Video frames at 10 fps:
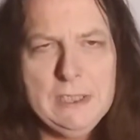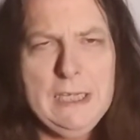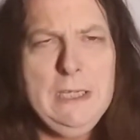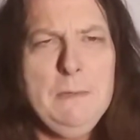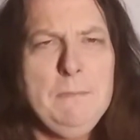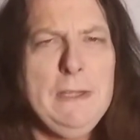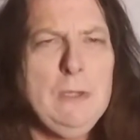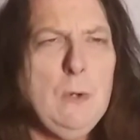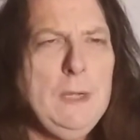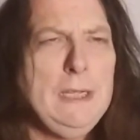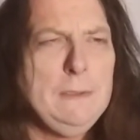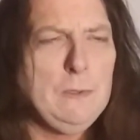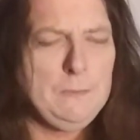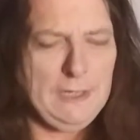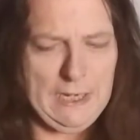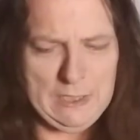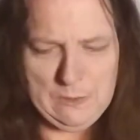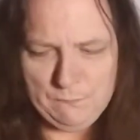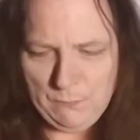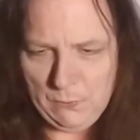ended up then going and going to
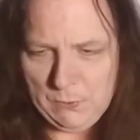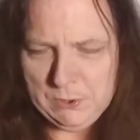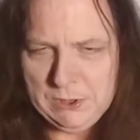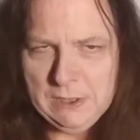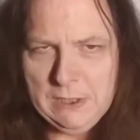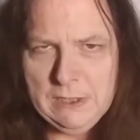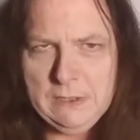Ironforge,